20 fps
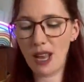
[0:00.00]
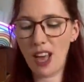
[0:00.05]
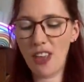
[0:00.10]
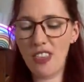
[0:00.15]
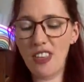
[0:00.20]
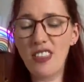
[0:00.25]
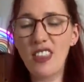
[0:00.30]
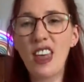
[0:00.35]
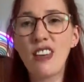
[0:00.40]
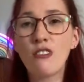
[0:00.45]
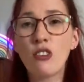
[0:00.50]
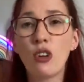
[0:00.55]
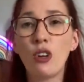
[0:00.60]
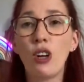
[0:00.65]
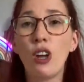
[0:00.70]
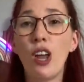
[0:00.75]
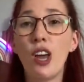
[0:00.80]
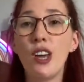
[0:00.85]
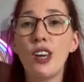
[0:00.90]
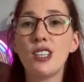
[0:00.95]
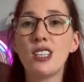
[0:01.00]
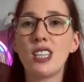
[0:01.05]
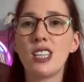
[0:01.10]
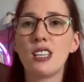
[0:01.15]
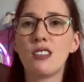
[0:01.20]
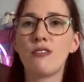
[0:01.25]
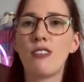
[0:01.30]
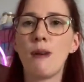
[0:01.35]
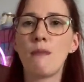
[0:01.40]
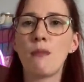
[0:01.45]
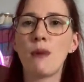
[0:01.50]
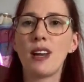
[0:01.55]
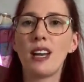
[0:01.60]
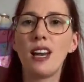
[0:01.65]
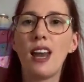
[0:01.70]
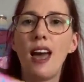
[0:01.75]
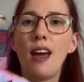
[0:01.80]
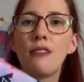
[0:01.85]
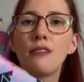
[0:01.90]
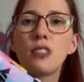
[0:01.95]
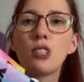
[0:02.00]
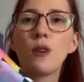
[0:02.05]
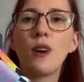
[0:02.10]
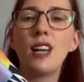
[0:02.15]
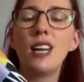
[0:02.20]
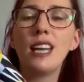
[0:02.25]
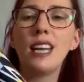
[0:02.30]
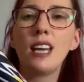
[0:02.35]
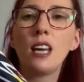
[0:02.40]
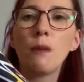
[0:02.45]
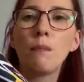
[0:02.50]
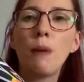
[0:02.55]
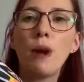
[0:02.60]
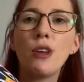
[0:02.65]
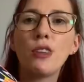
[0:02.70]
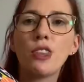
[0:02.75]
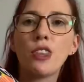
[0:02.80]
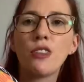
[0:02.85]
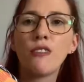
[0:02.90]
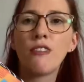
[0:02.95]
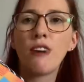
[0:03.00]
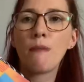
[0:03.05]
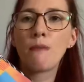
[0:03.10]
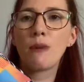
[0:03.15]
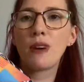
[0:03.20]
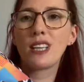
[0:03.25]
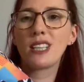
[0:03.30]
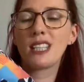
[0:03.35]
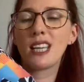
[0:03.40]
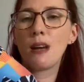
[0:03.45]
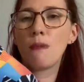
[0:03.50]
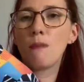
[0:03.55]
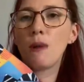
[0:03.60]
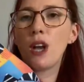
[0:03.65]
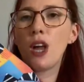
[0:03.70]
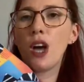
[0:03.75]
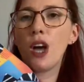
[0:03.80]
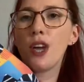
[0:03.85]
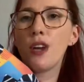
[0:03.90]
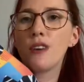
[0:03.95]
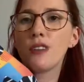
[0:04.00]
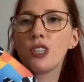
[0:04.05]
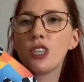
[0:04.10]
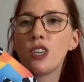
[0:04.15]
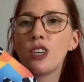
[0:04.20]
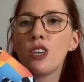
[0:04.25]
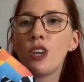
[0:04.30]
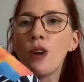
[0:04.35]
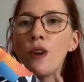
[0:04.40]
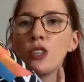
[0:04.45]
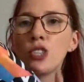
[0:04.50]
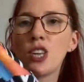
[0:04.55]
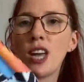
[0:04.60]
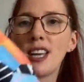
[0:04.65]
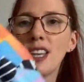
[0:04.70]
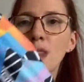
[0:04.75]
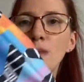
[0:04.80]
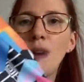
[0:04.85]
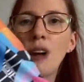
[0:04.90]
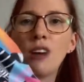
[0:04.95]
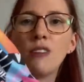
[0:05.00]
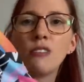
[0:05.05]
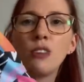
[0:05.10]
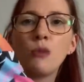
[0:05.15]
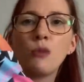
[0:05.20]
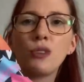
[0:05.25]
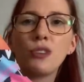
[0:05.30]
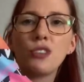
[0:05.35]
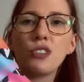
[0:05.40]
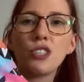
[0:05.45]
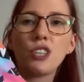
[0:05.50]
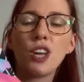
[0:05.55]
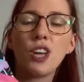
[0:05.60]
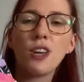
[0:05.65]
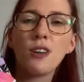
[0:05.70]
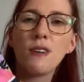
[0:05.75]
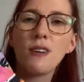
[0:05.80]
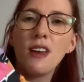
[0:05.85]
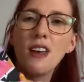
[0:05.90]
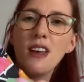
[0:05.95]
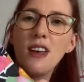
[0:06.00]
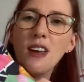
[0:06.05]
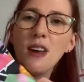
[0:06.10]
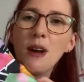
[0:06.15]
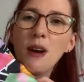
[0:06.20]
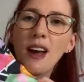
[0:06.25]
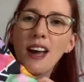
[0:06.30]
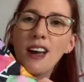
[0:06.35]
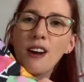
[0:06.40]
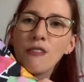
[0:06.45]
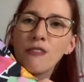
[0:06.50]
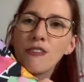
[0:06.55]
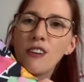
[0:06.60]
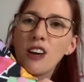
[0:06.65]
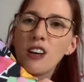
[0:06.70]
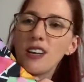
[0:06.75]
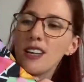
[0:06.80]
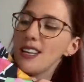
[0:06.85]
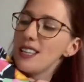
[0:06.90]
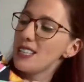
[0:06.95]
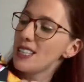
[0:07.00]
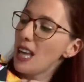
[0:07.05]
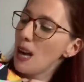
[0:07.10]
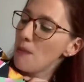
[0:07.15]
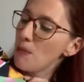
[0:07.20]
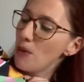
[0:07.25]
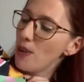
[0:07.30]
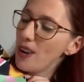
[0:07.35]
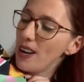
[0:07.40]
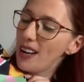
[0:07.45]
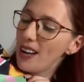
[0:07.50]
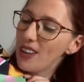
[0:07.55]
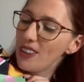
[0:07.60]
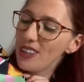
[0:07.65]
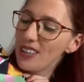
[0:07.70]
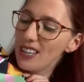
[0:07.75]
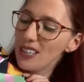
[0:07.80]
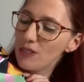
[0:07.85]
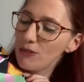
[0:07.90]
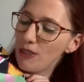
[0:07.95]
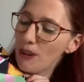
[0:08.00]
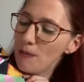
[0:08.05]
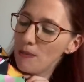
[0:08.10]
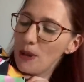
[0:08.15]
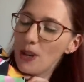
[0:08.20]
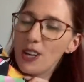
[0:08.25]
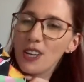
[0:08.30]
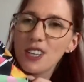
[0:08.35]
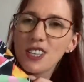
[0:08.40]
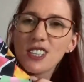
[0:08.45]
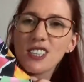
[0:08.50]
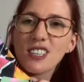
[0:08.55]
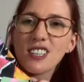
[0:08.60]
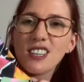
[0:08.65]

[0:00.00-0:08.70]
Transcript: I think they've got loads of this fabric left, so I'll link both of the fabrics down below so you can go and check them out if you want to. How fun is that print? I think it's fabulous.